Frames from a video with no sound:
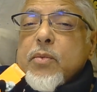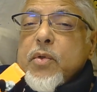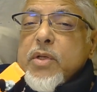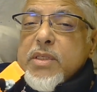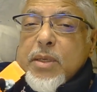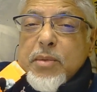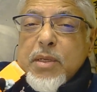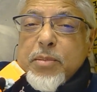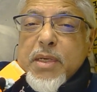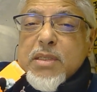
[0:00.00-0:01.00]
When you examine
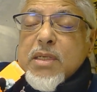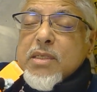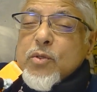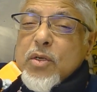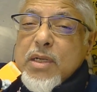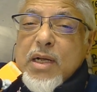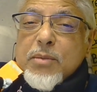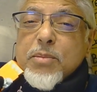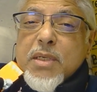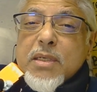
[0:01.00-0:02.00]
that patient, it's not
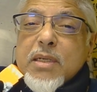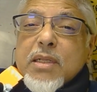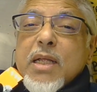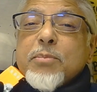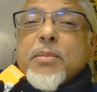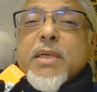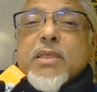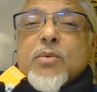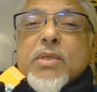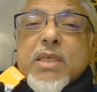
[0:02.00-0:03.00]
heartburn. That
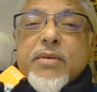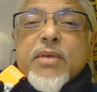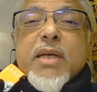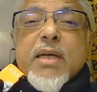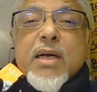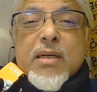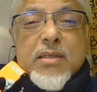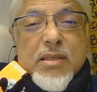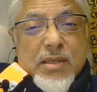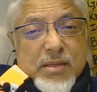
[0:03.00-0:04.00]
patient was having a
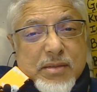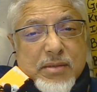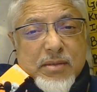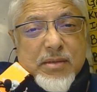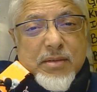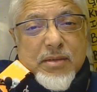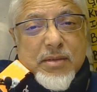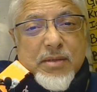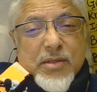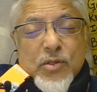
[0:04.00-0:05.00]
heart attack."
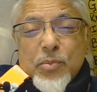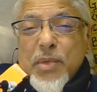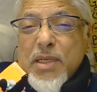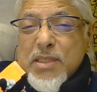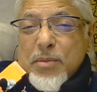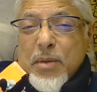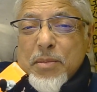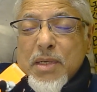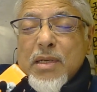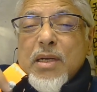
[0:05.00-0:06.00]
So please
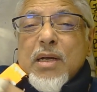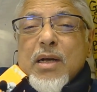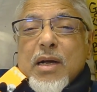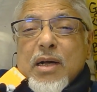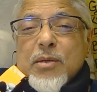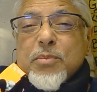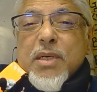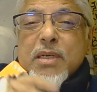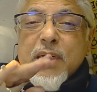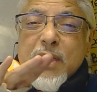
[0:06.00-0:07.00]
remember,
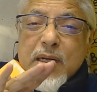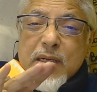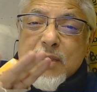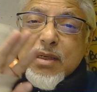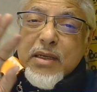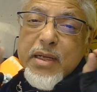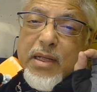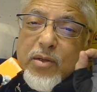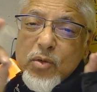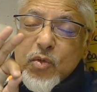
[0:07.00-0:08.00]
heartburn and heart attack
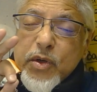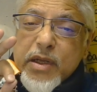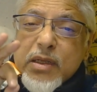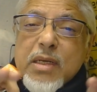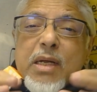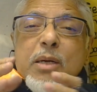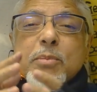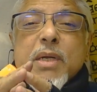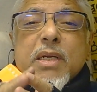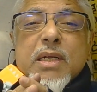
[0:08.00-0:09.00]
can go together,
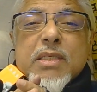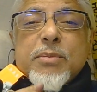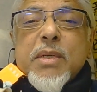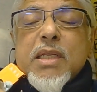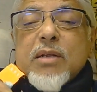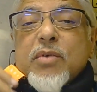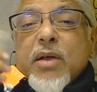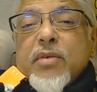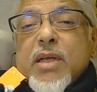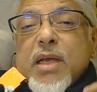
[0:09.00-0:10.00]
but it doesn't mean that
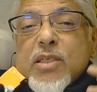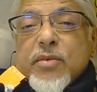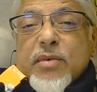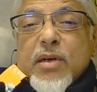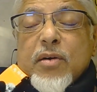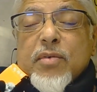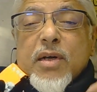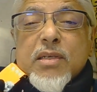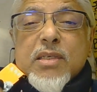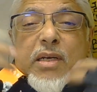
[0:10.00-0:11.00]
for every case of
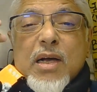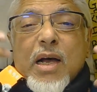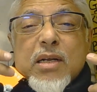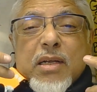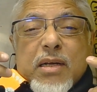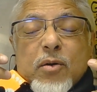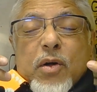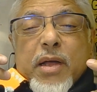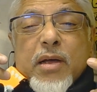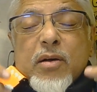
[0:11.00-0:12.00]
a heart
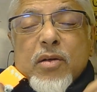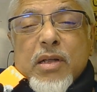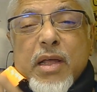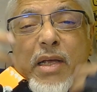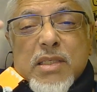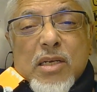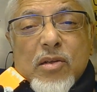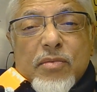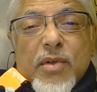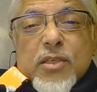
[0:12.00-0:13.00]
or
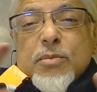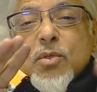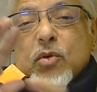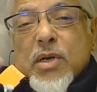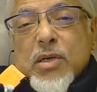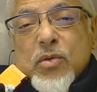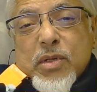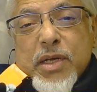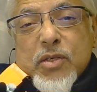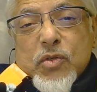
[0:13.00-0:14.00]
acid reflux must go run
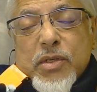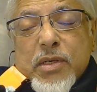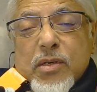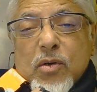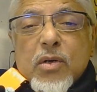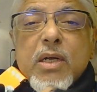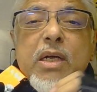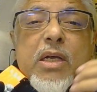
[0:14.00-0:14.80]
to the casualty. No,